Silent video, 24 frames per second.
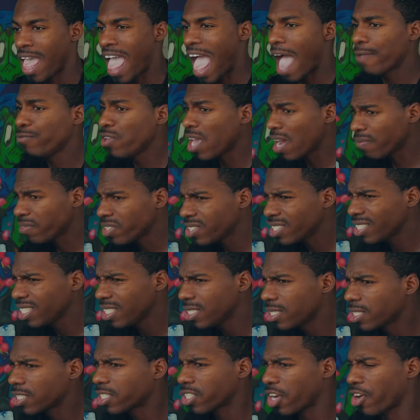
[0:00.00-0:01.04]
Have you ever
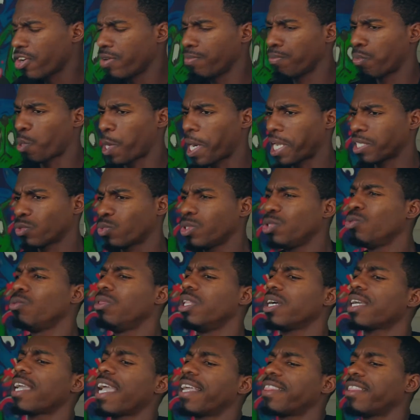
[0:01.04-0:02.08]
seen certain brands, when you
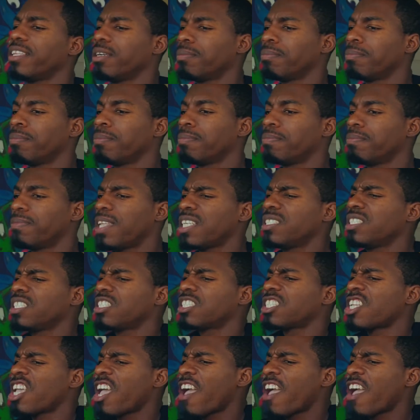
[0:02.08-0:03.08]
look at them, they just